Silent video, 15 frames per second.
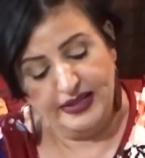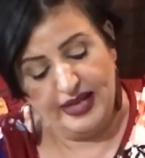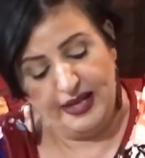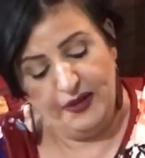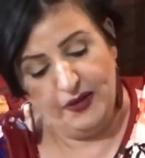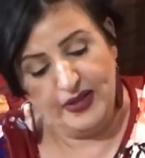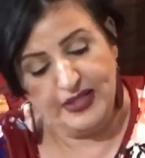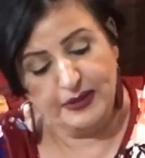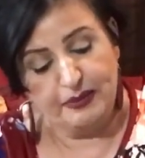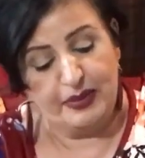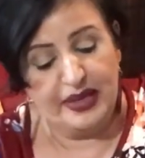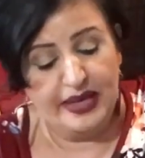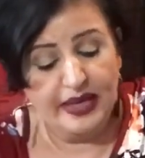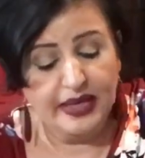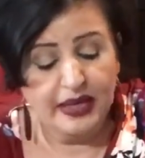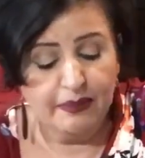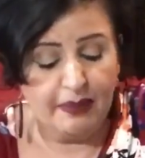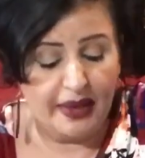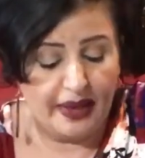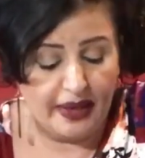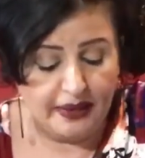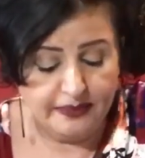I know it's big,
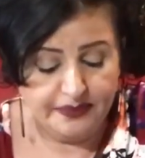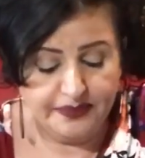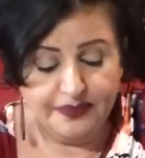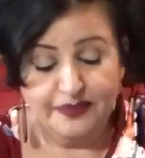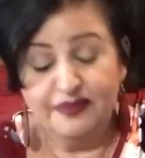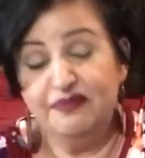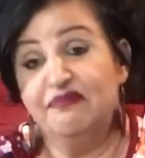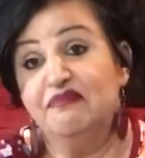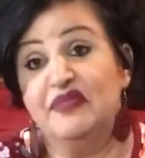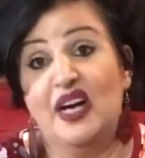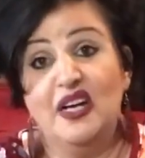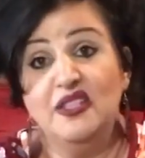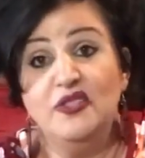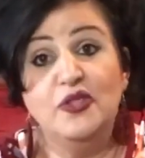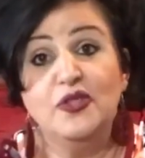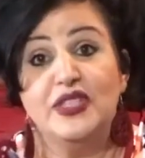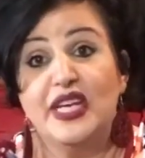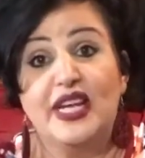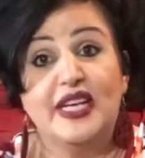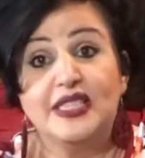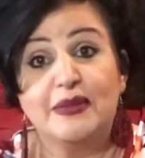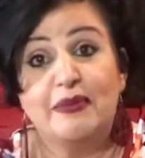but I'll use it
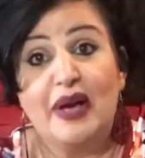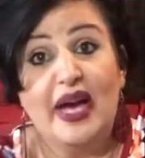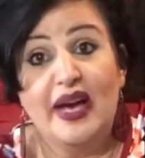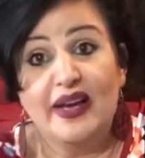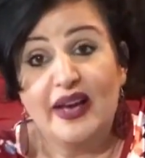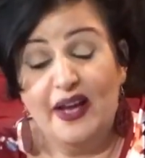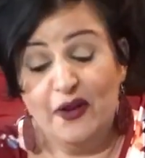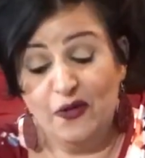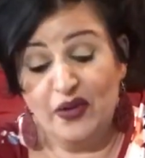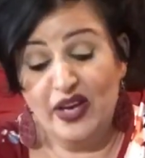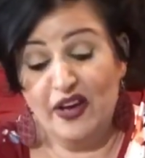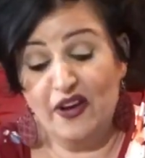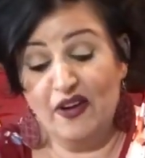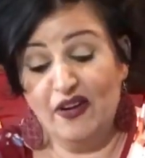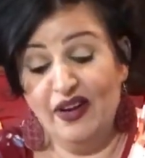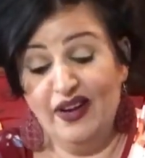as a bag. I don't care.